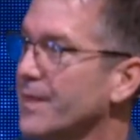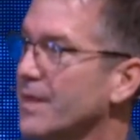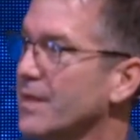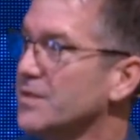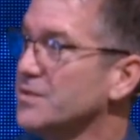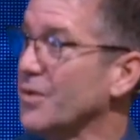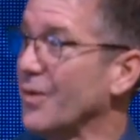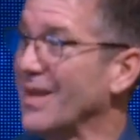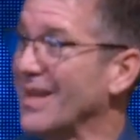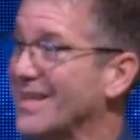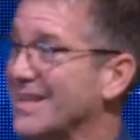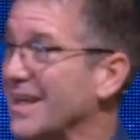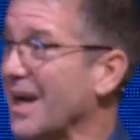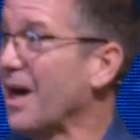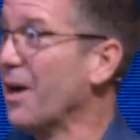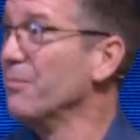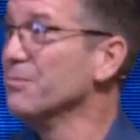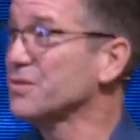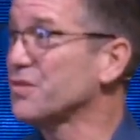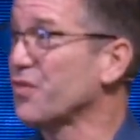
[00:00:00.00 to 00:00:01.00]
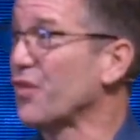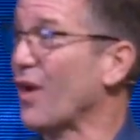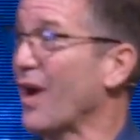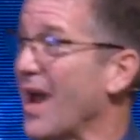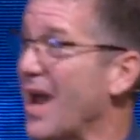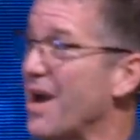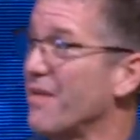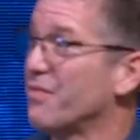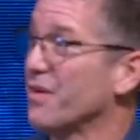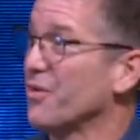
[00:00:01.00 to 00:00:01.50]
So he comes for
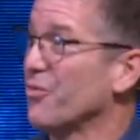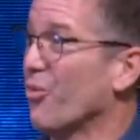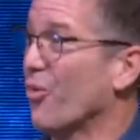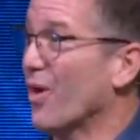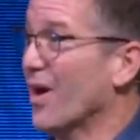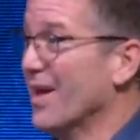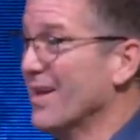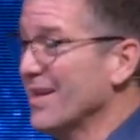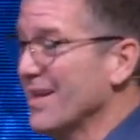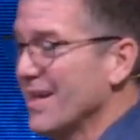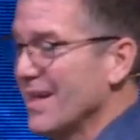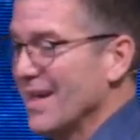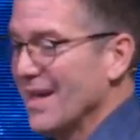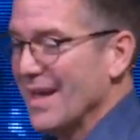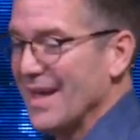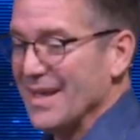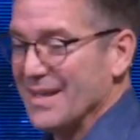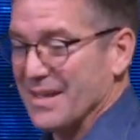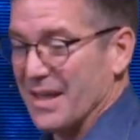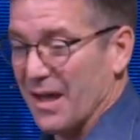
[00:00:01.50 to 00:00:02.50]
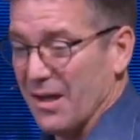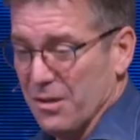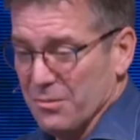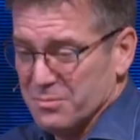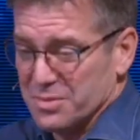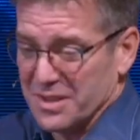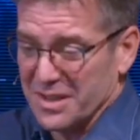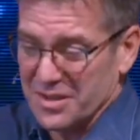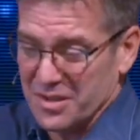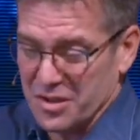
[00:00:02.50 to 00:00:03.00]
everyone, he
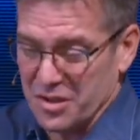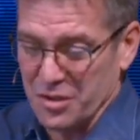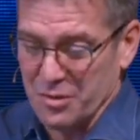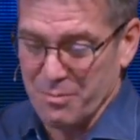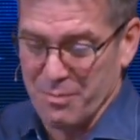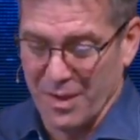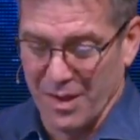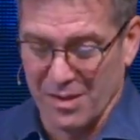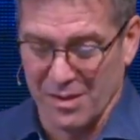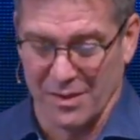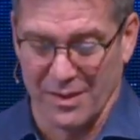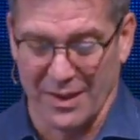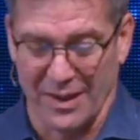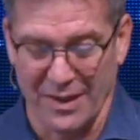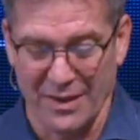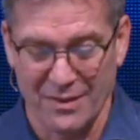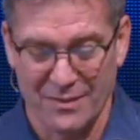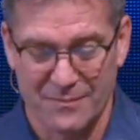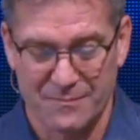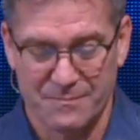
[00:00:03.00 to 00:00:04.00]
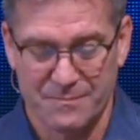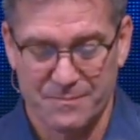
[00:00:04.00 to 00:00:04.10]
comes in humility.